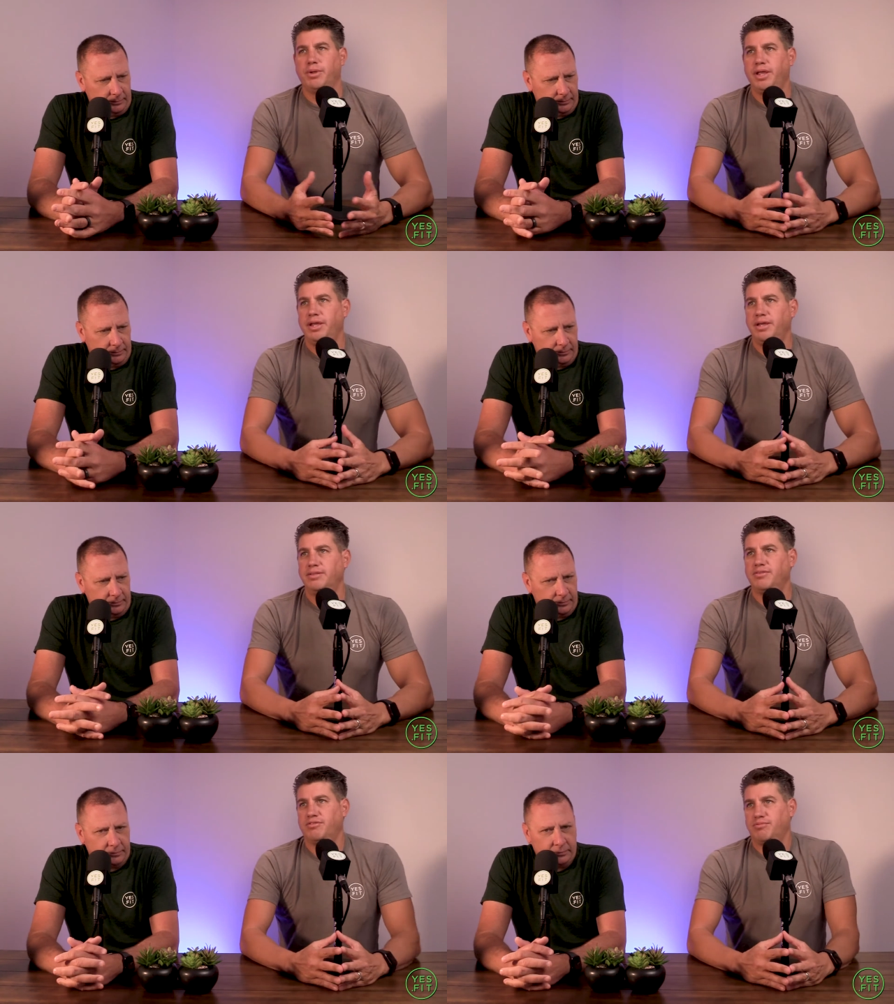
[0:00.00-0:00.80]
Speaker 1: me,
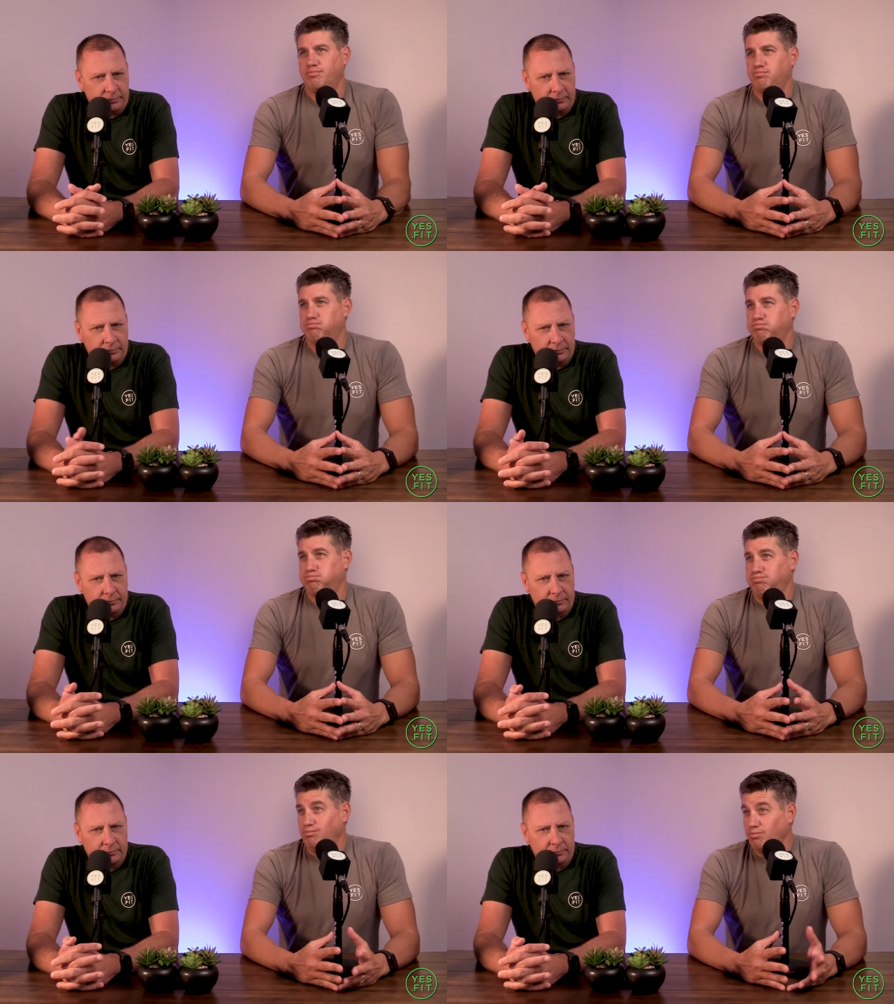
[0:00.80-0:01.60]
it's
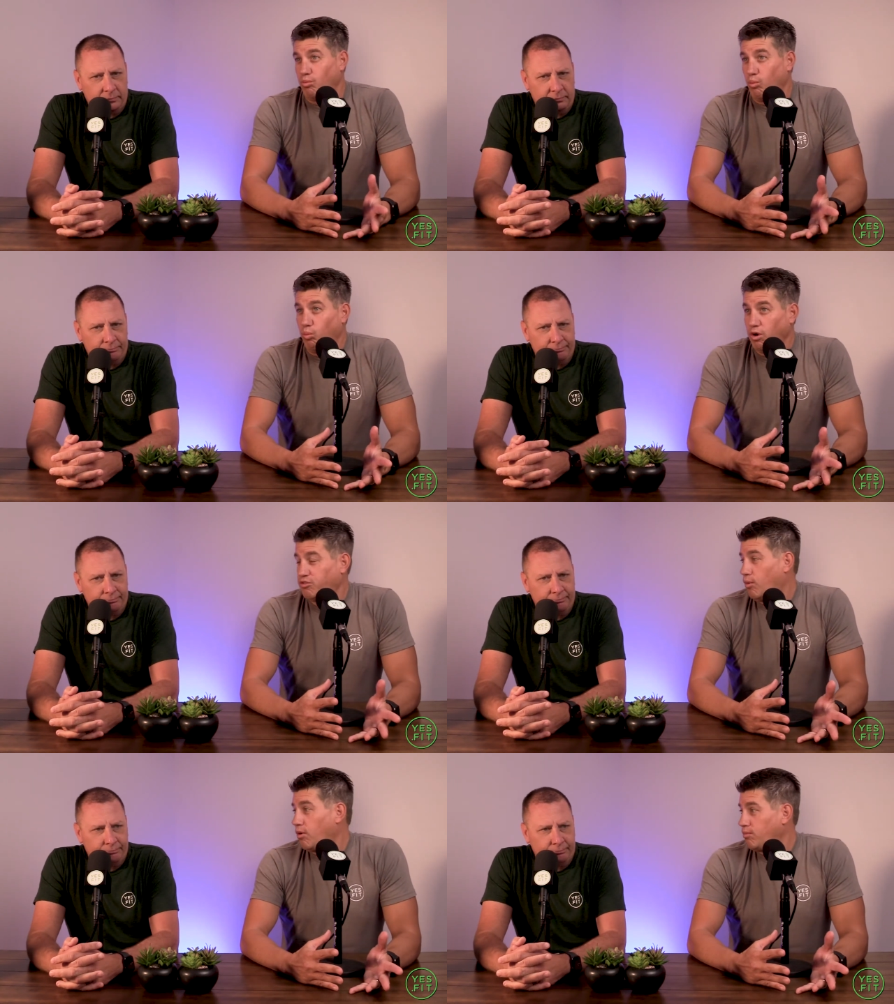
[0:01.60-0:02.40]

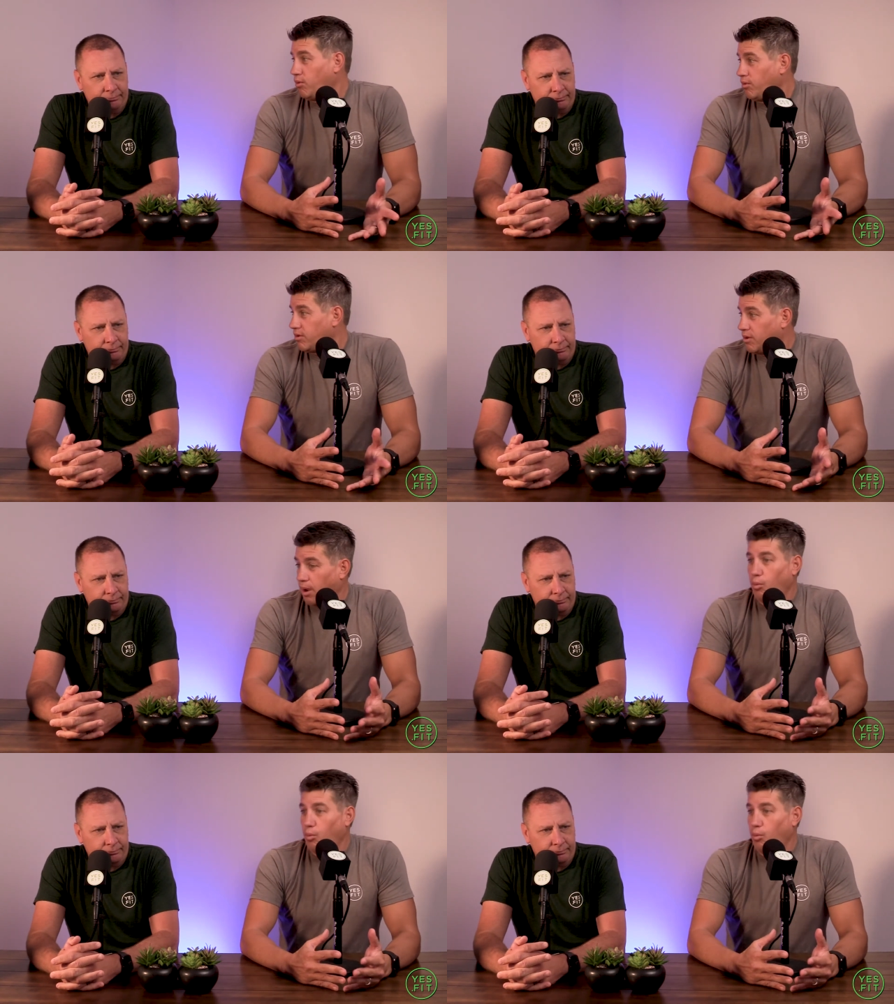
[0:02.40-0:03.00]
what's more important.